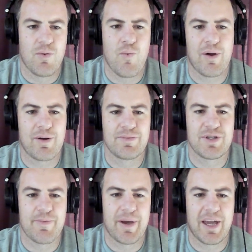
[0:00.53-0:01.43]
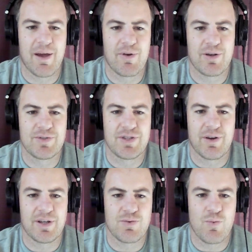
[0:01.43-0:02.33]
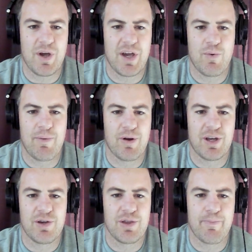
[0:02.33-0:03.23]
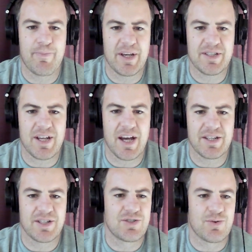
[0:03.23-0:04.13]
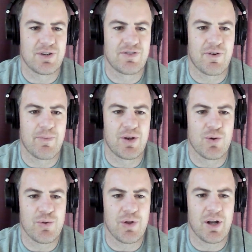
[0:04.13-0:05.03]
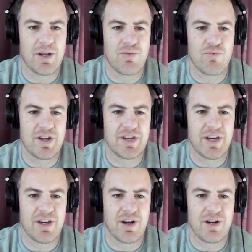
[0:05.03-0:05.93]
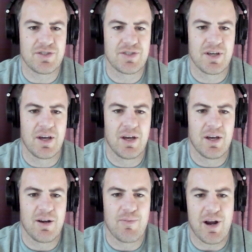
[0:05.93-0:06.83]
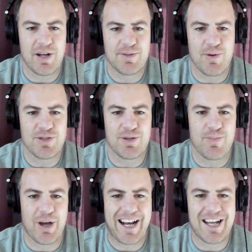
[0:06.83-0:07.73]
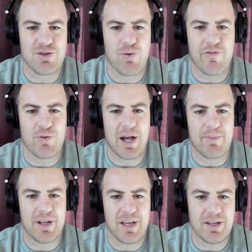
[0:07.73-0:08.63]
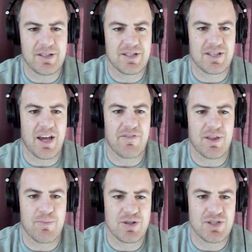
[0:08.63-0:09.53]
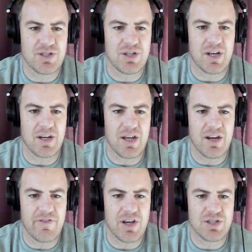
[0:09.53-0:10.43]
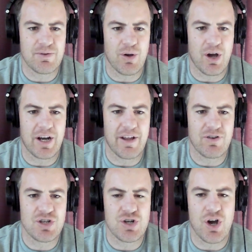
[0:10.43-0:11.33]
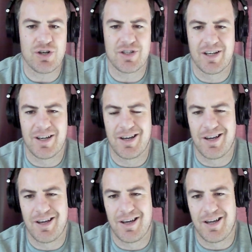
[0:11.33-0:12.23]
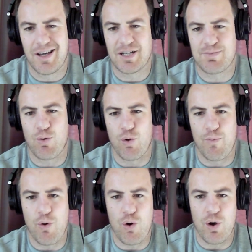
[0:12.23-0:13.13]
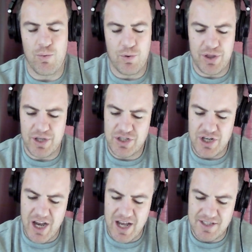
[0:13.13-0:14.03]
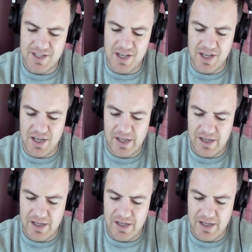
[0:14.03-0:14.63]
Welcome to the Big Game Record Series, where we bring you the best hunting stories from the North Island red deer herds. Proudly sponsored by Glacier Rifle Company, discover the precision and innovation behind every shot. Explore more with GRC.